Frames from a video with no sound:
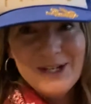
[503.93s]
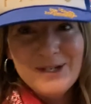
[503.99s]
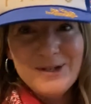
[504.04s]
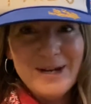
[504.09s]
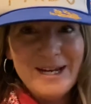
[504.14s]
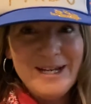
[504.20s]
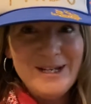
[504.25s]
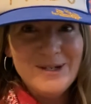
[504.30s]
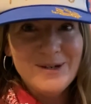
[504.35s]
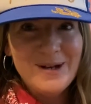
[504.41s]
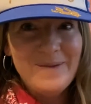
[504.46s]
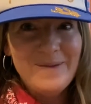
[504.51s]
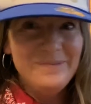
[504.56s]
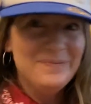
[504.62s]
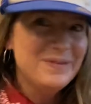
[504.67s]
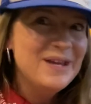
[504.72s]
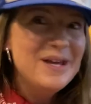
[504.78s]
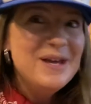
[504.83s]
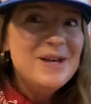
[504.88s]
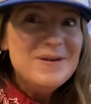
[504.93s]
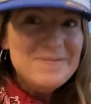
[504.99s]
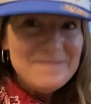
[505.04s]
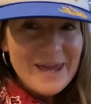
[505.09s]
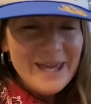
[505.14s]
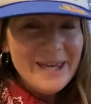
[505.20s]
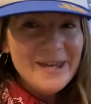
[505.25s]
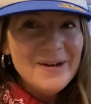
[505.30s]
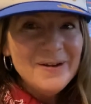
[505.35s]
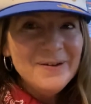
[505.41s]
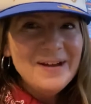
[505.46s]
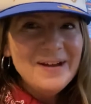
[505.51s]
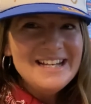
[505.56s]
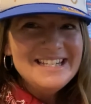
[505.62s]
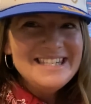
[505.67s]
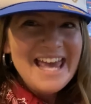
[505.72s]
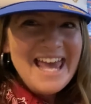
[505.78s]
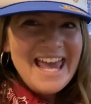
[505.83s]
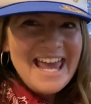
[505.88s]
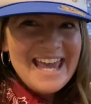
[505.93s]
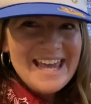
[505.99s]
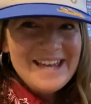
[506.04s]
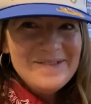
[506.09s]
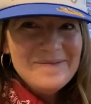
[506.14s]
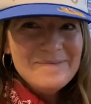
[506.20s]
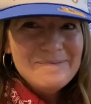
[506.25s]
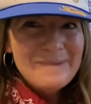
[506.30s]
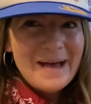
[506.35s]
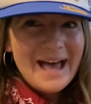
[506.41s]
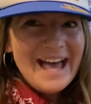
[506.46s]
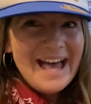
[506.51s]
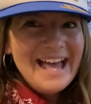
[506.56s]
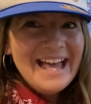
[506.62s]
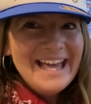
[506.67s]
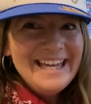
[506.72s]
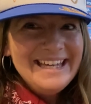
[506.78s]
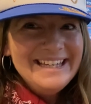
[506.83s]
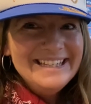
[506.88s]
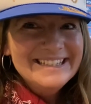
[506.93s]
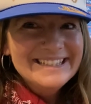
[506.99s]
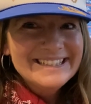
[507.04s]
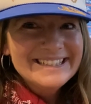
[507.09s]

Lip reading: train trip. Make it a great day. Bye.